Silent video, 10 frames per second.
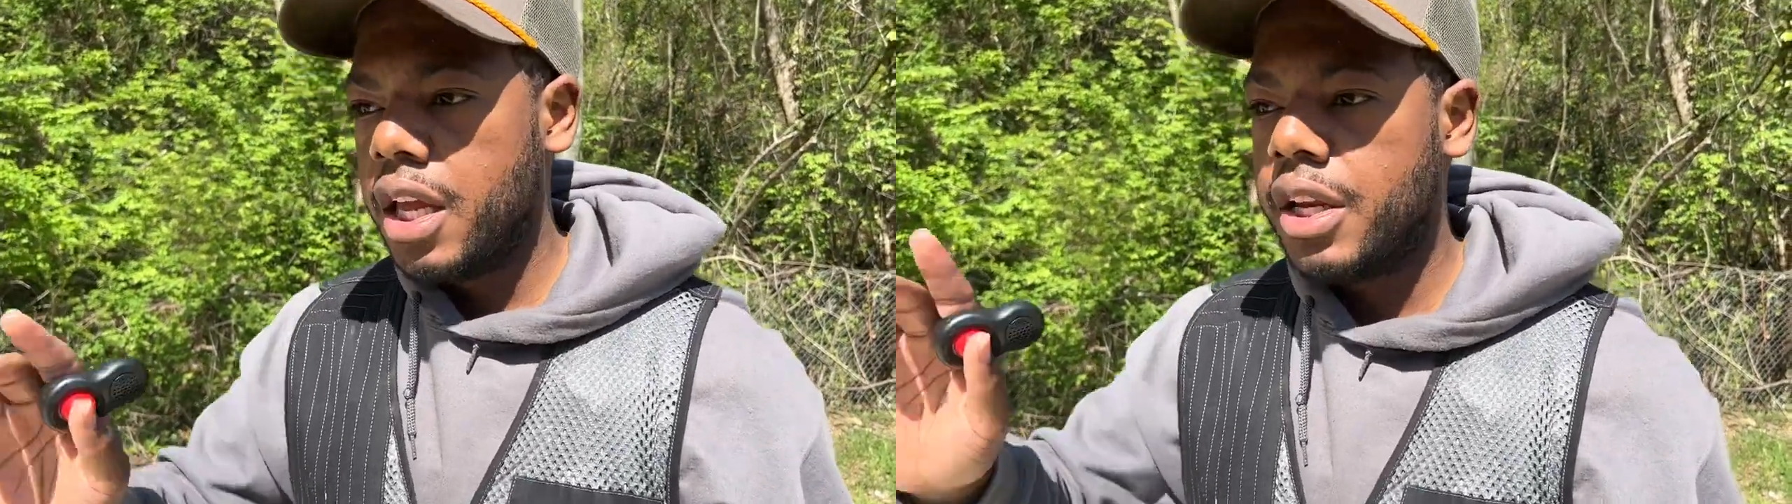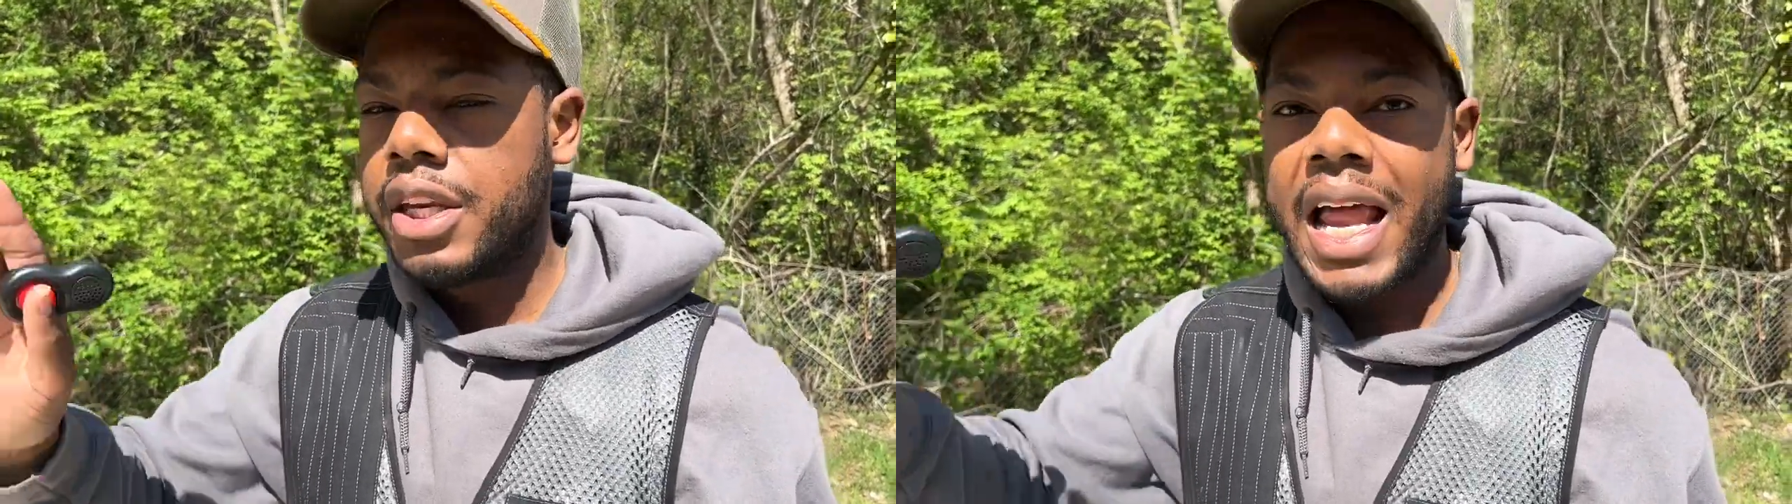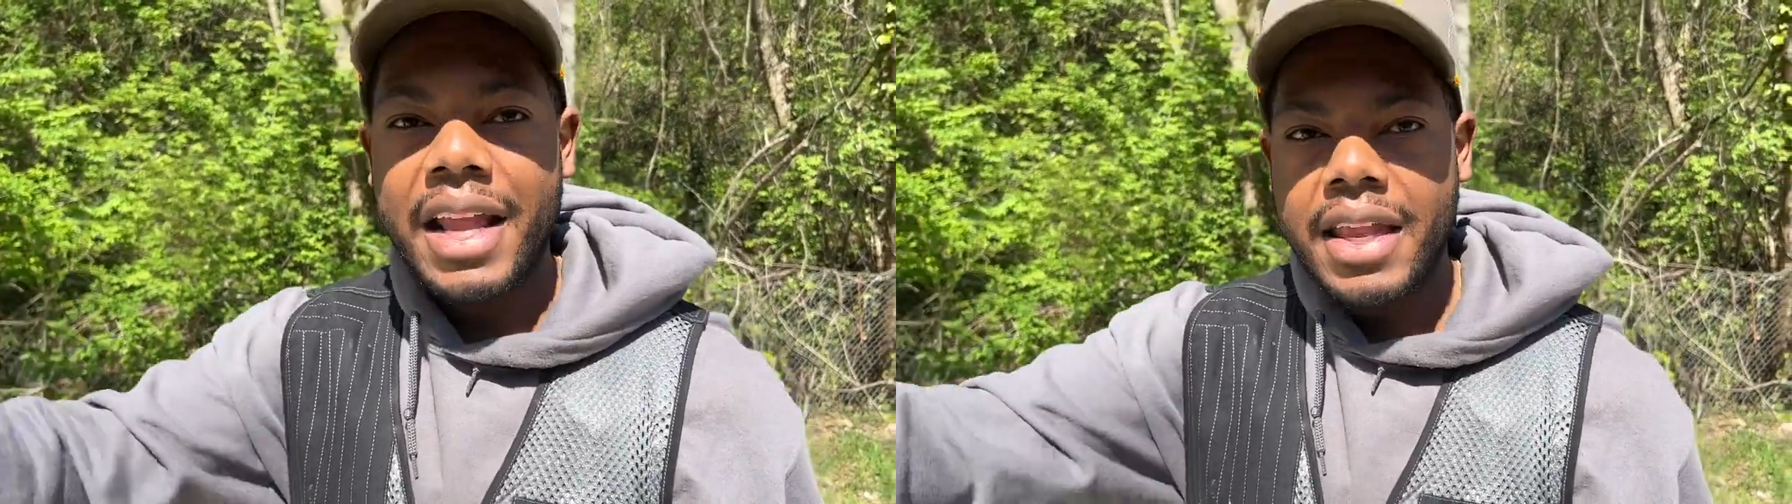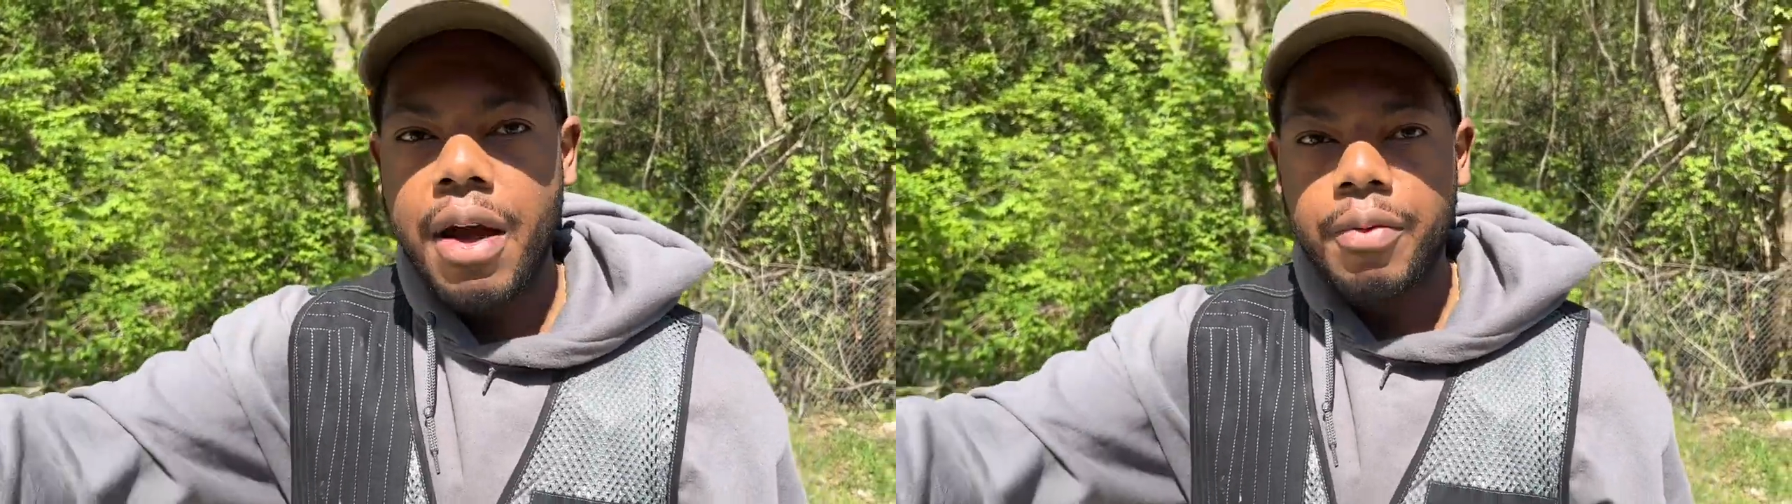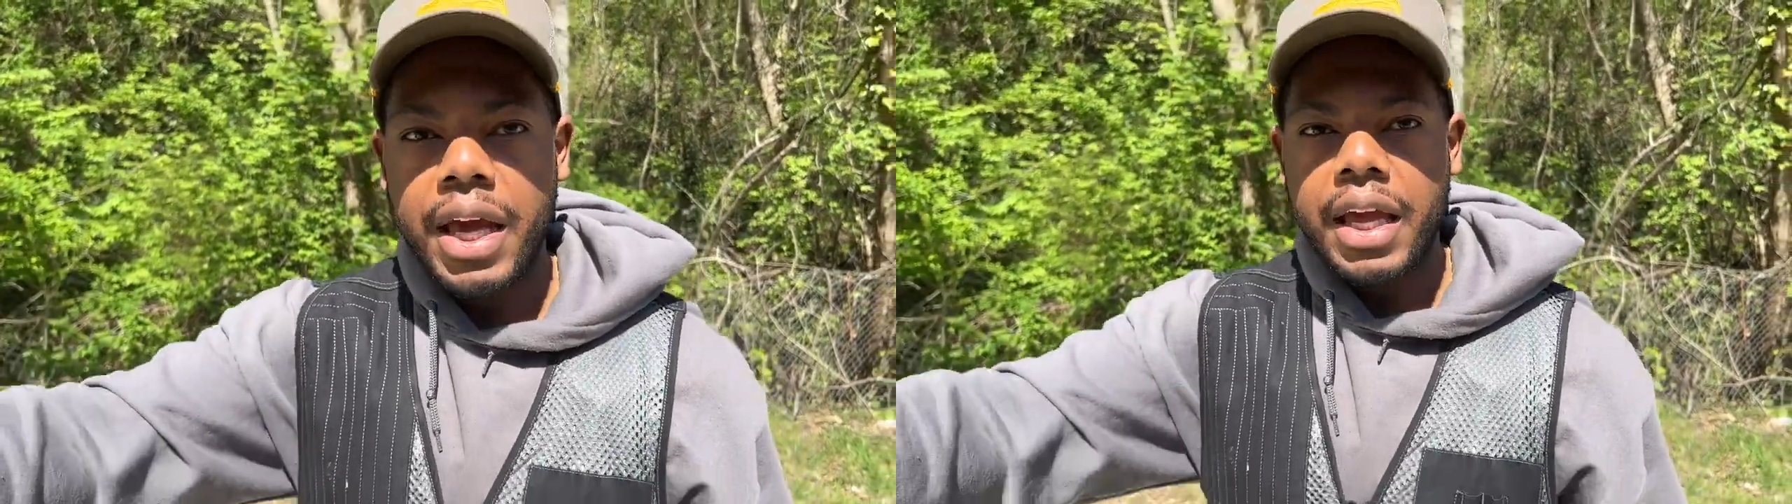Not
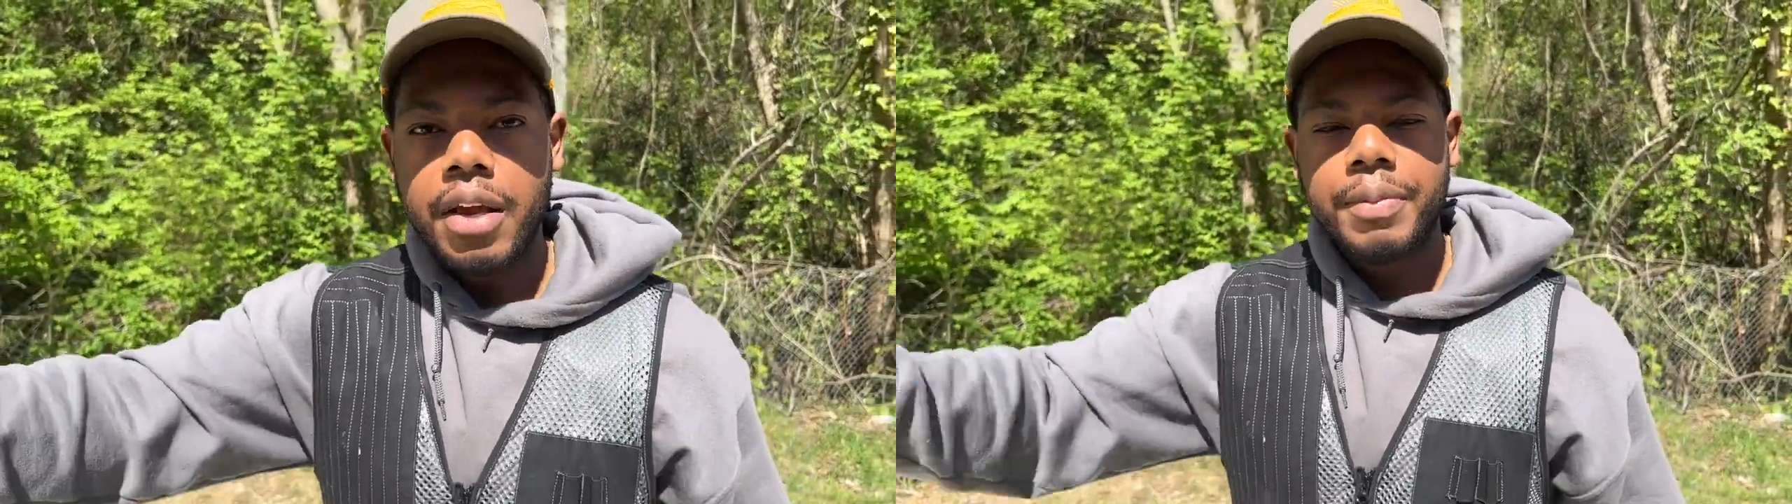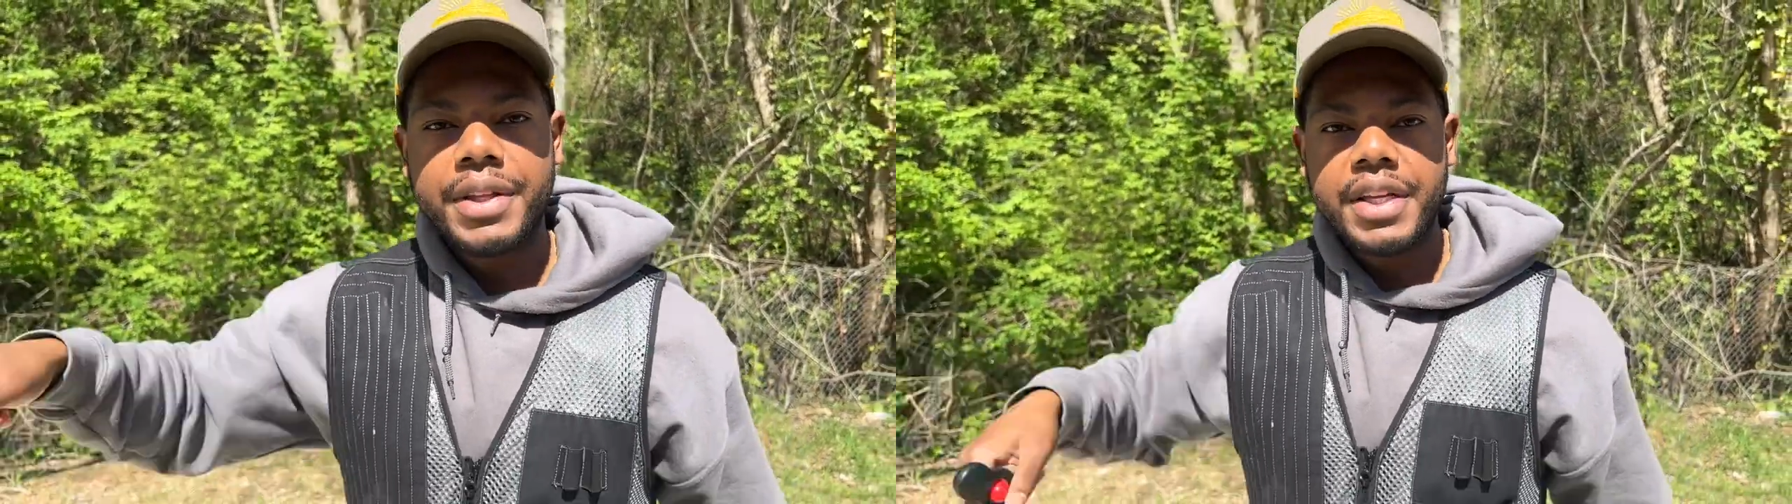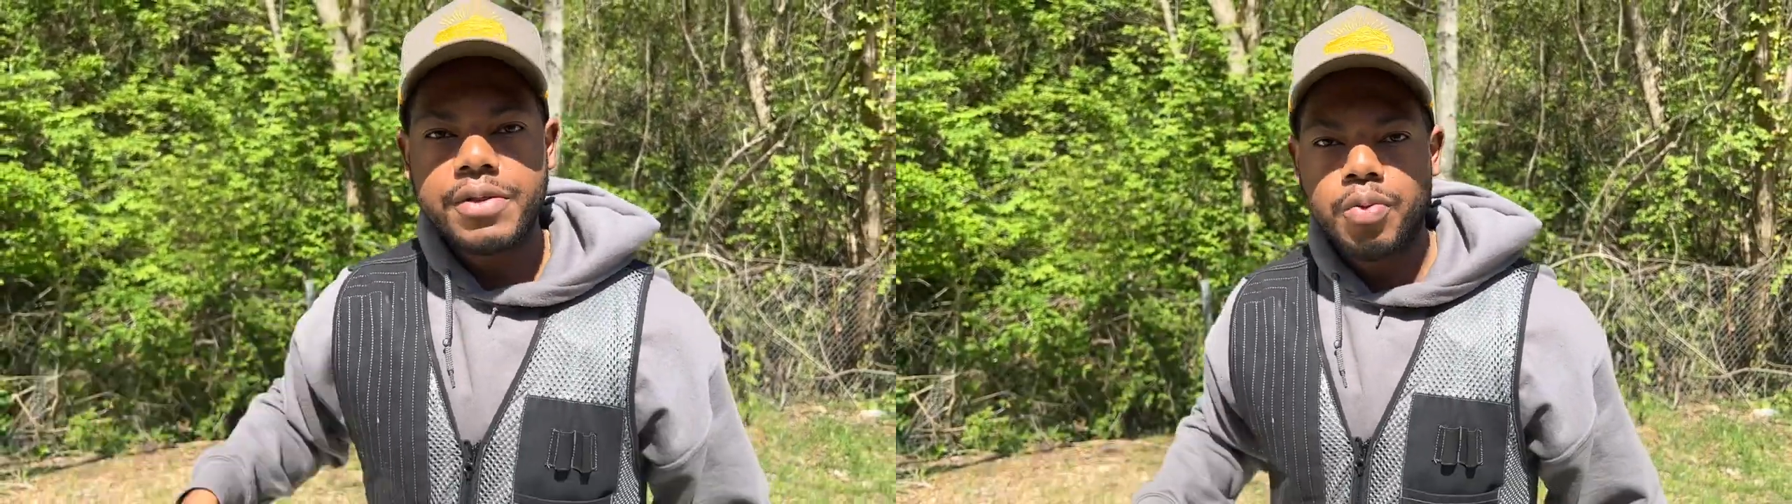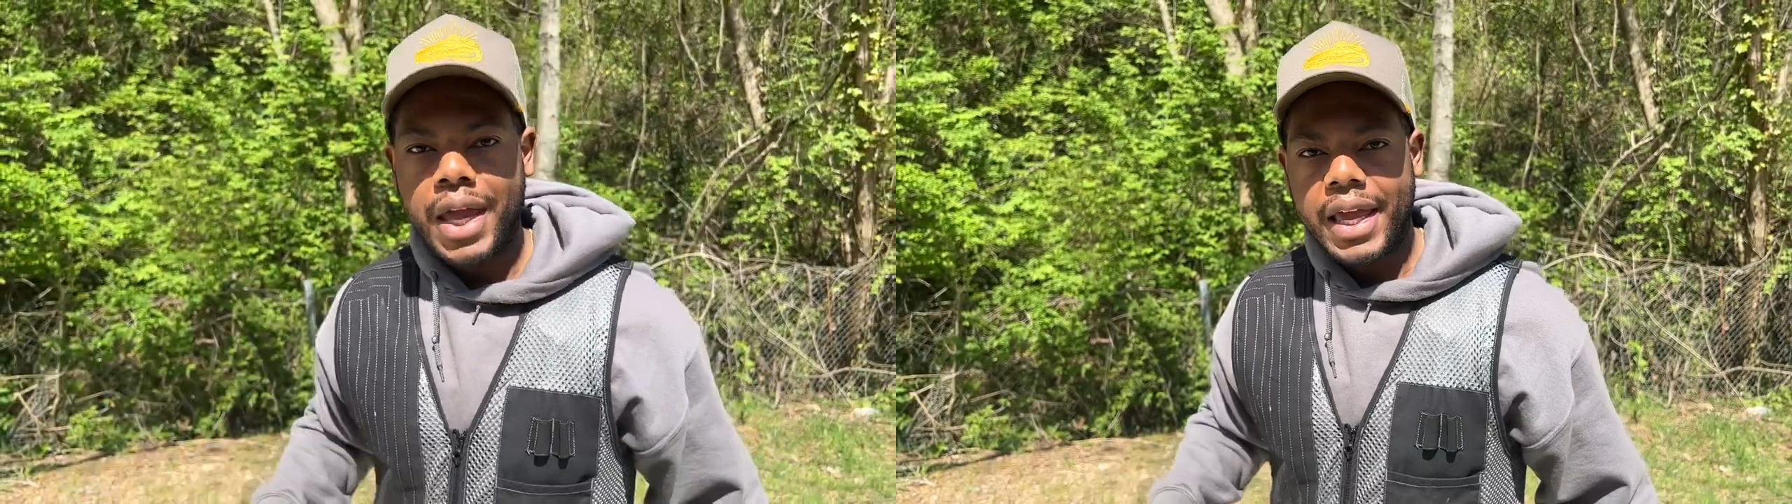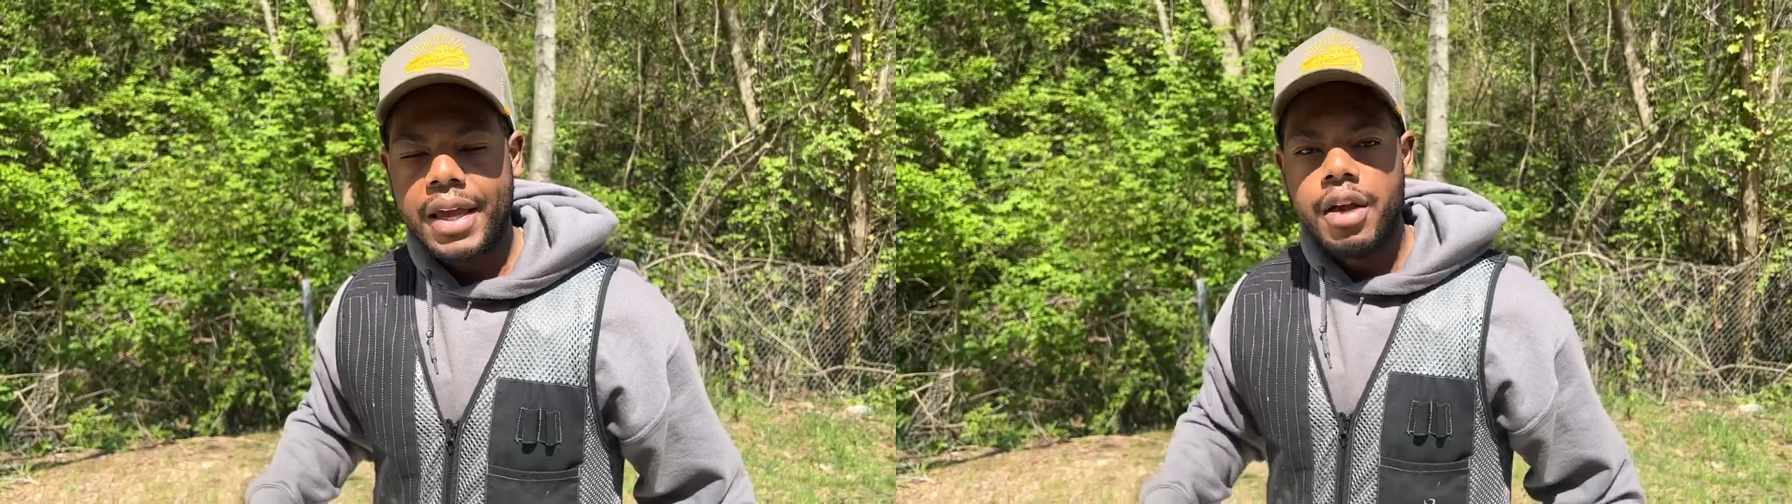that way, but this way.